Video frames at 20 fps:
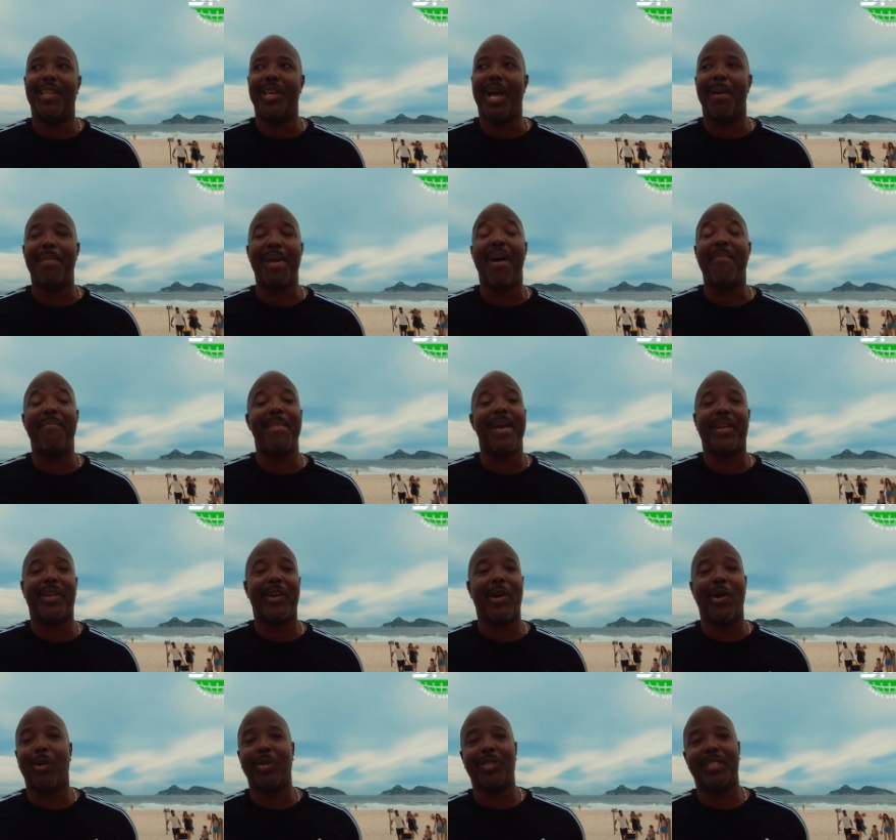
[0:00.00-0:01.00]
I've met
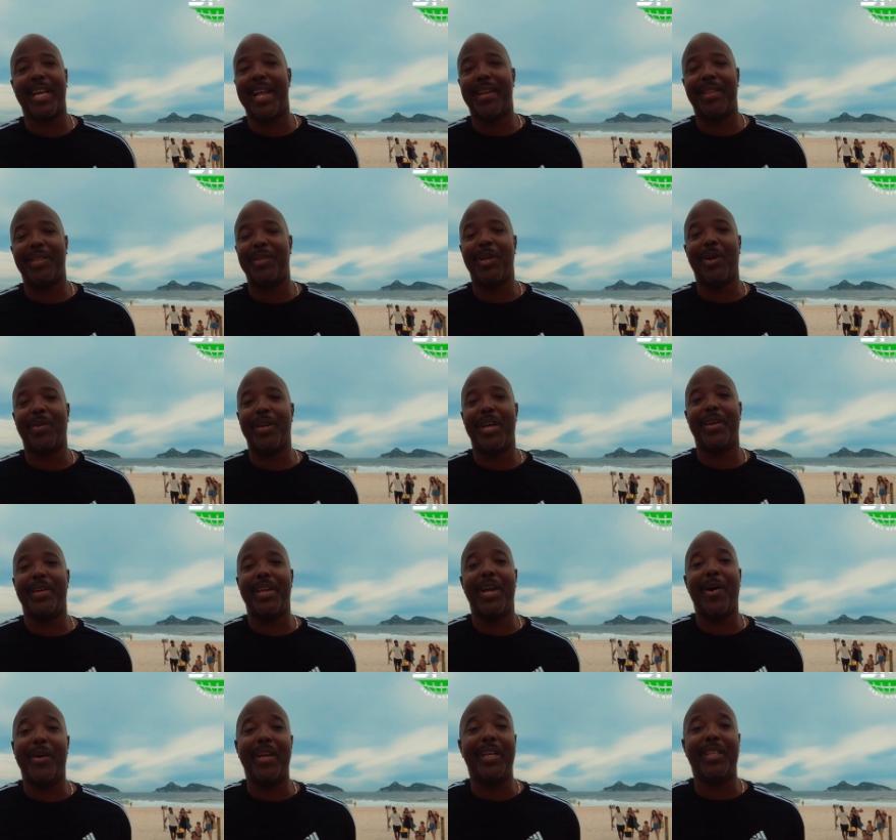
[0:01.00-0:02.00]
girls that,
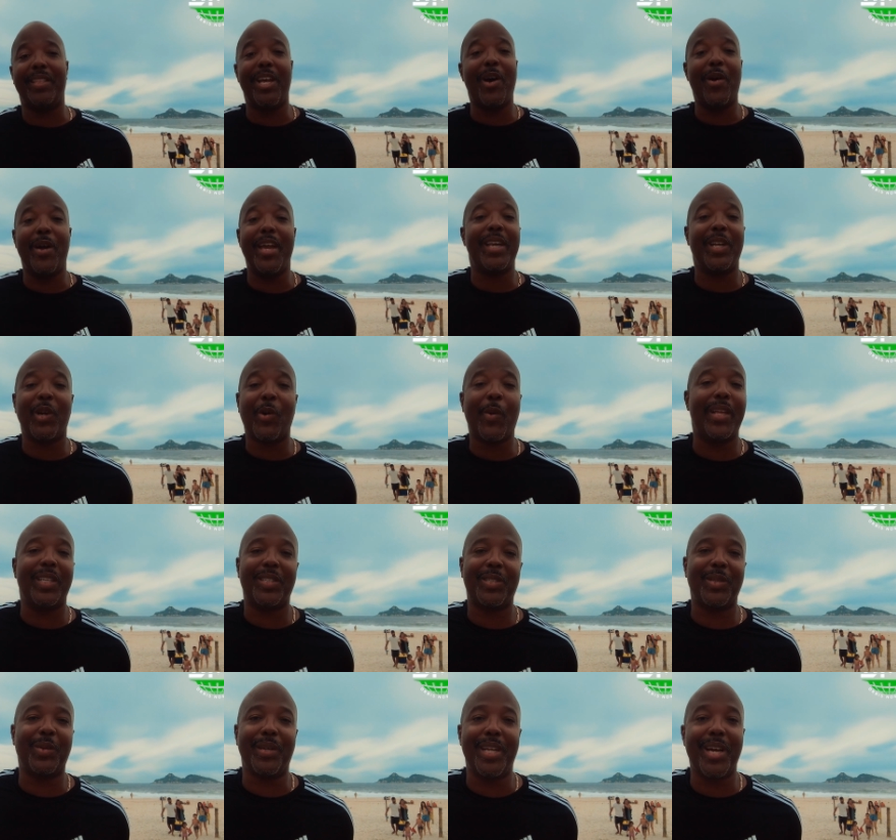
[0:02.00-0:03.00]
they'll hit and quit
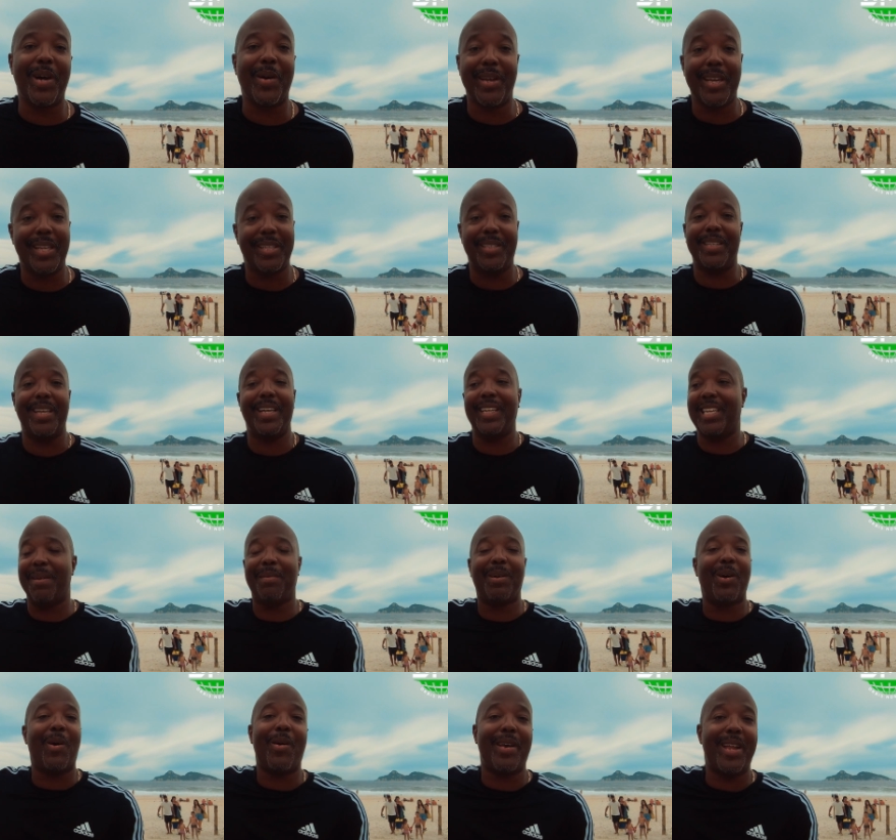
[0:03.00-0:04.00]
too. They'll hit and
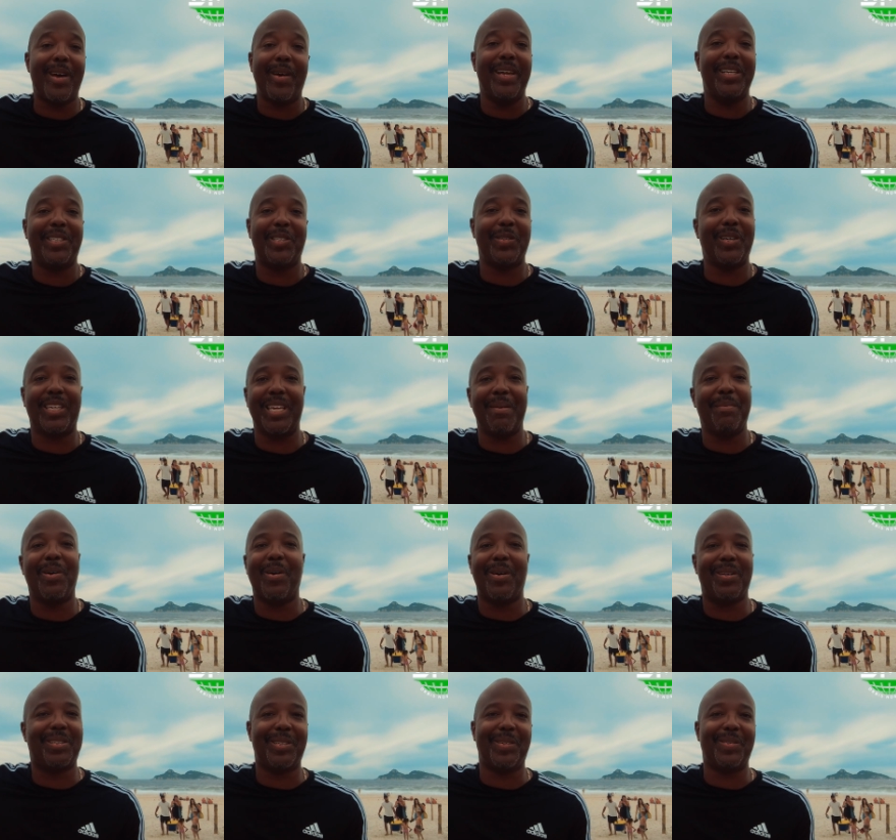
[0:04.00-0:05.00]
keep going. They'll hit you and keep
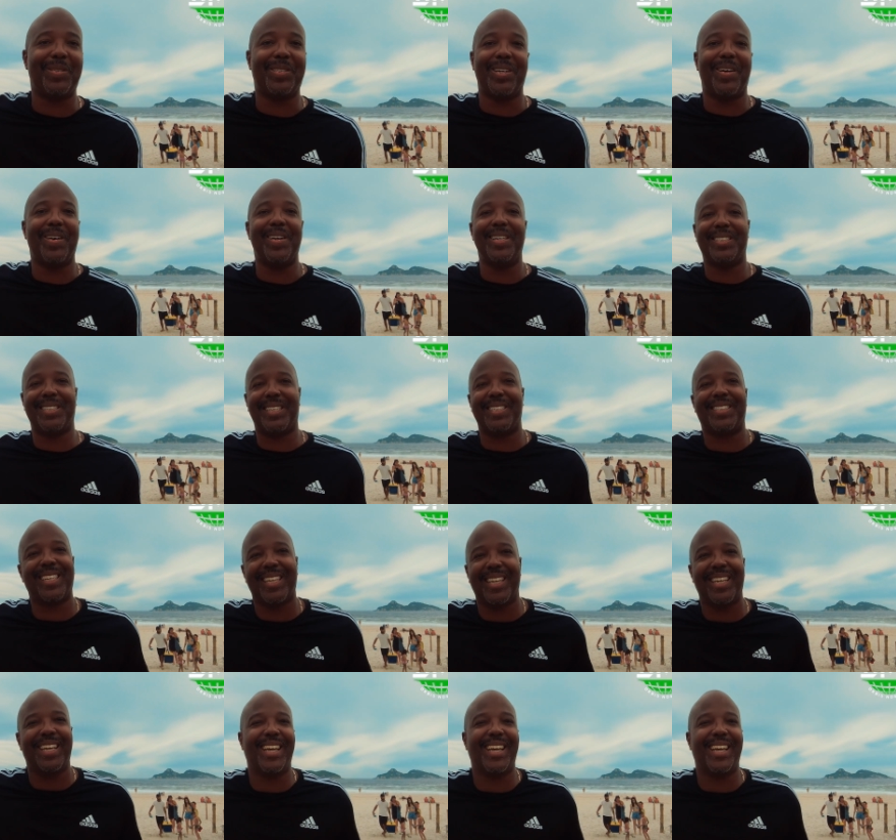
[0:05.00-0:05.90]
going too. So it's just,